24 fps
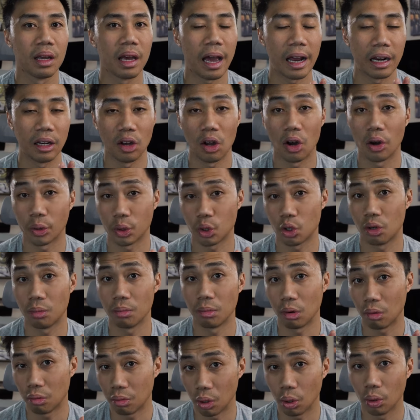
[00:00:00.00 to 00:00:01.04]
and
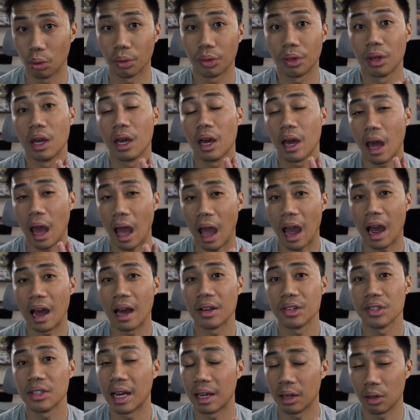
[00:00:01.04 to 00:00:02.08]
long-term growth
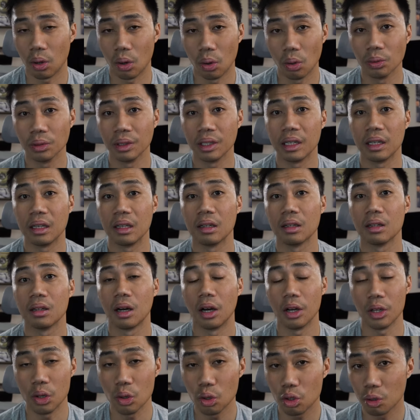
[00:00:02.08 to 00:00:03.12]
as not only
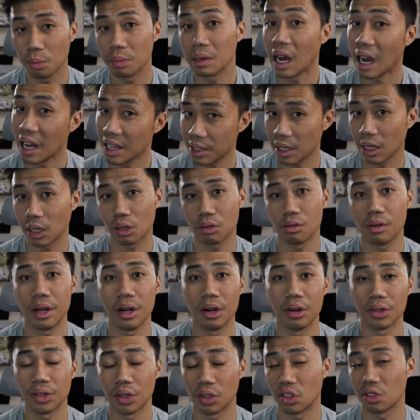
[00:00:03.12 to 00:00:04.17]
a YouTube content
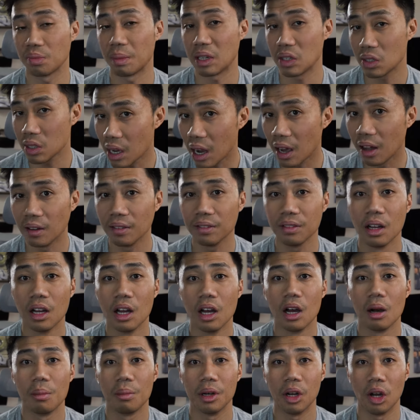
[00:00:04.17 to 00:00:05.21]
creator such as
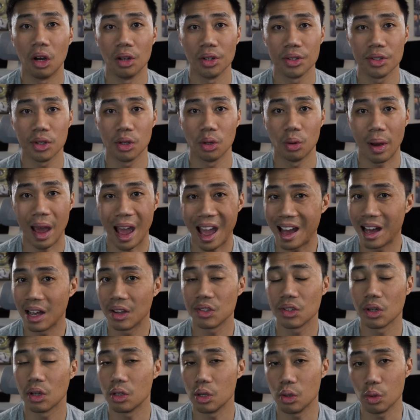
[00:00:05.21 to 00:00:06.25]
myself, but also
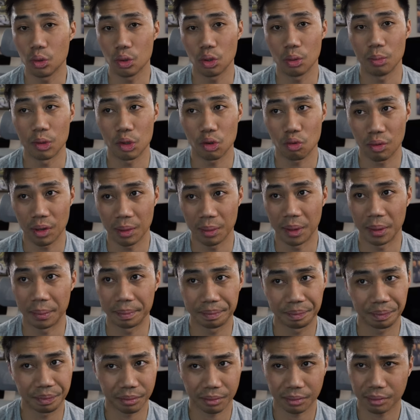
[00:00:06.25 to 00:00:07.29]
as a YouTube streamer.
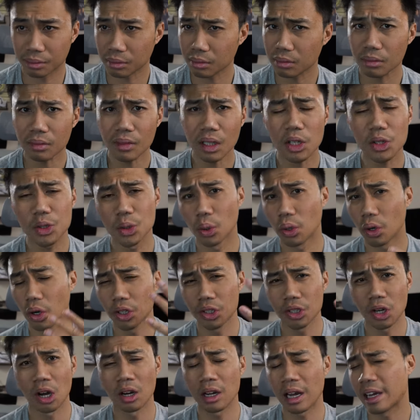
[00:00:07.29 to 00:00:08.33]
So
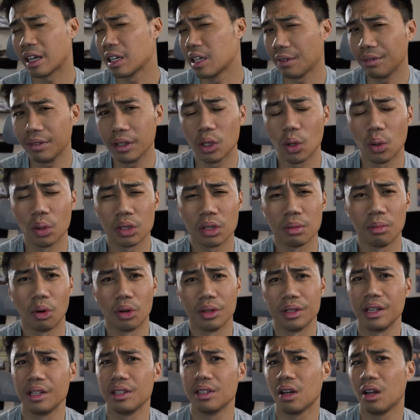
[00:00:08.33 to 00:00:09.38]
Kurtdog, I could definitely go into
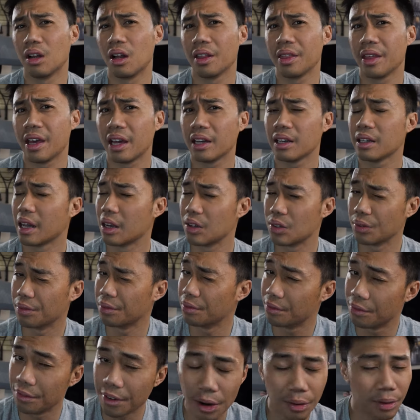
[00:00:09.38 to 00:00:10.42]
more detail on that. That is a
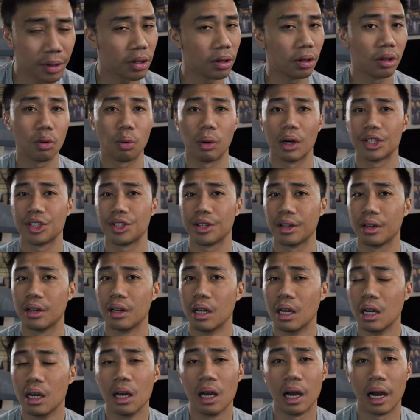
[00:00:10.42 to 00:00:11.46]
very good question.
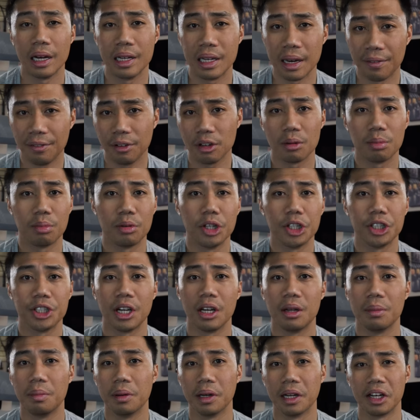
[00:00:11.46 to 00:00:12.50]
I definitely
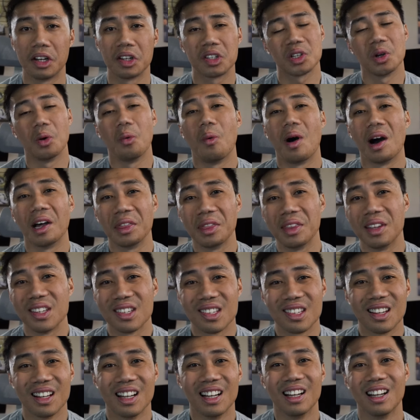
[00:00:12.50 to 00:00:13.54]
appreciate it, but I just don't want
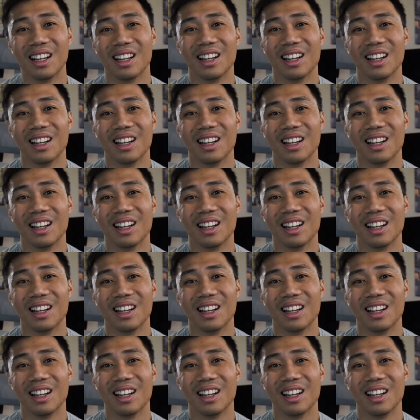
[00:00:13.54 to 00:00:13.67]
this